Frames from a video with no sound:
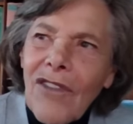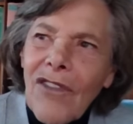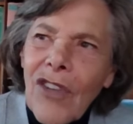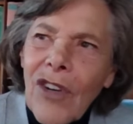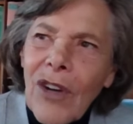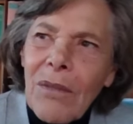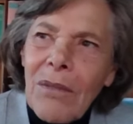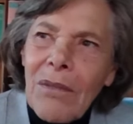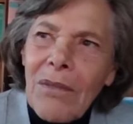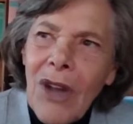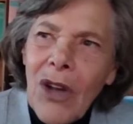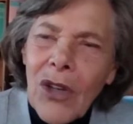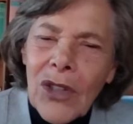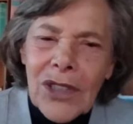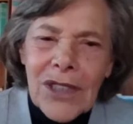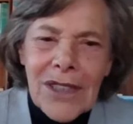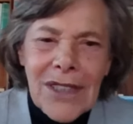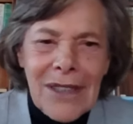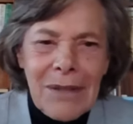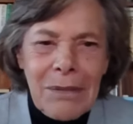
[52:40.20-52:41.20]
for
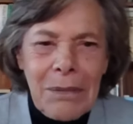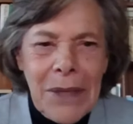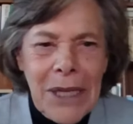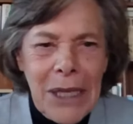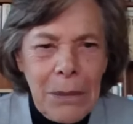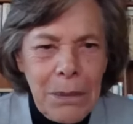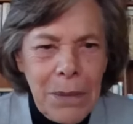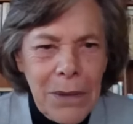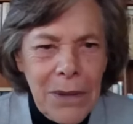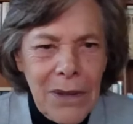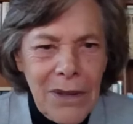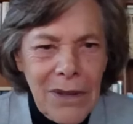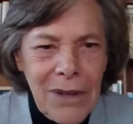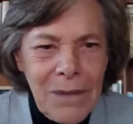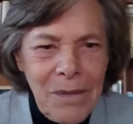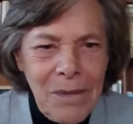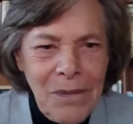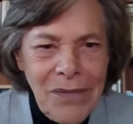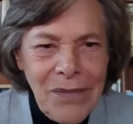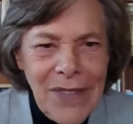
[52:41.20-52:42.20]
most of the people,
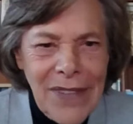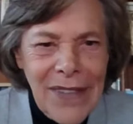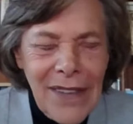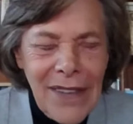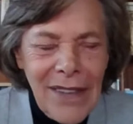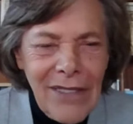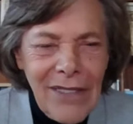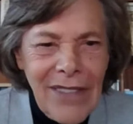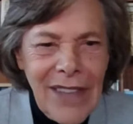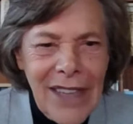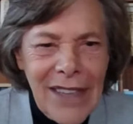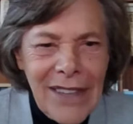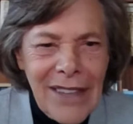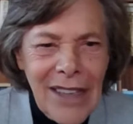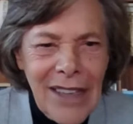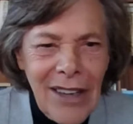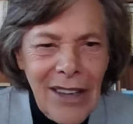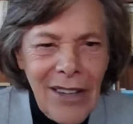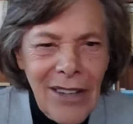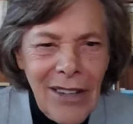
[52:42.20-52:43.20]
that
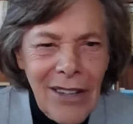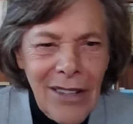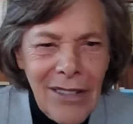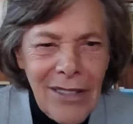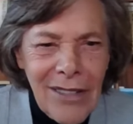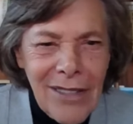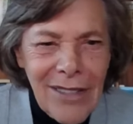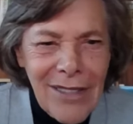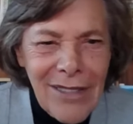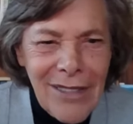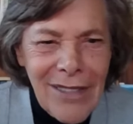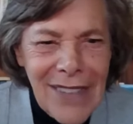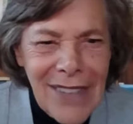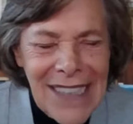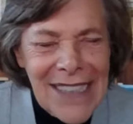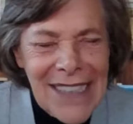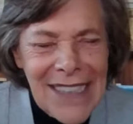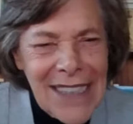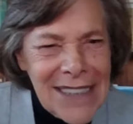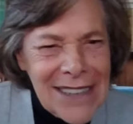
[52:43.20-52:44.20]

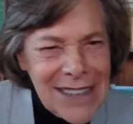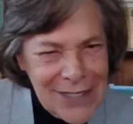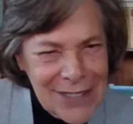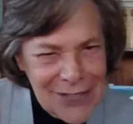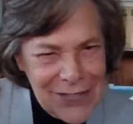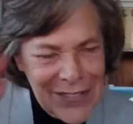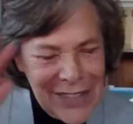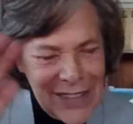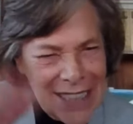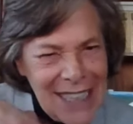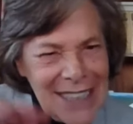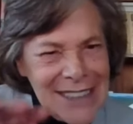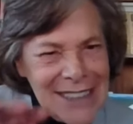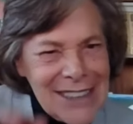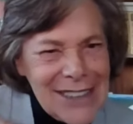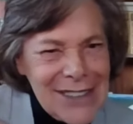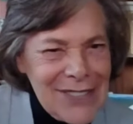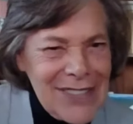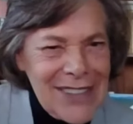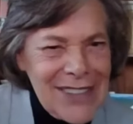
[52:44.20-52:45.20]
it's
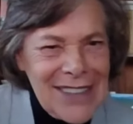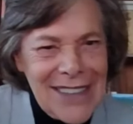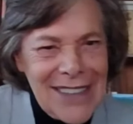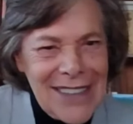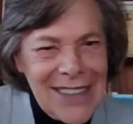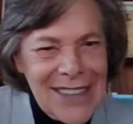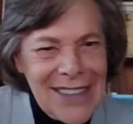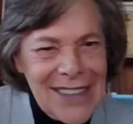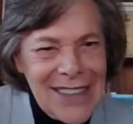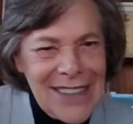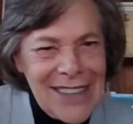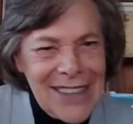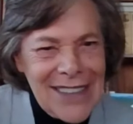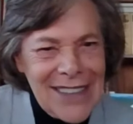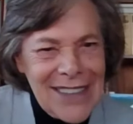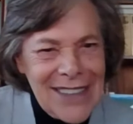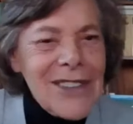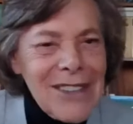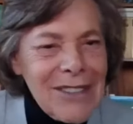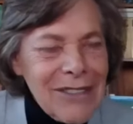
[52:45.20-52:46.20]
philosophy at a
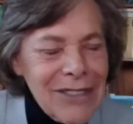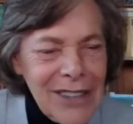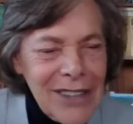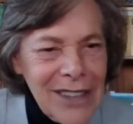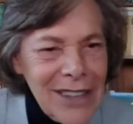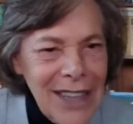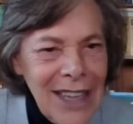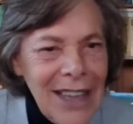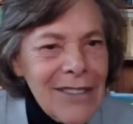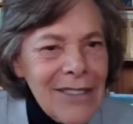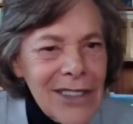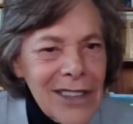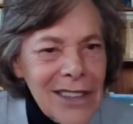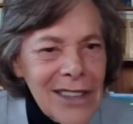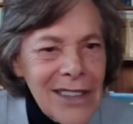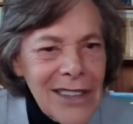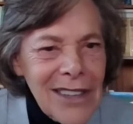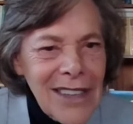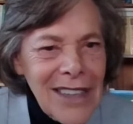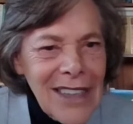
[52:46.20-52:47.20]
whole different
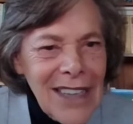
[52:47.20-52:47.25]
level.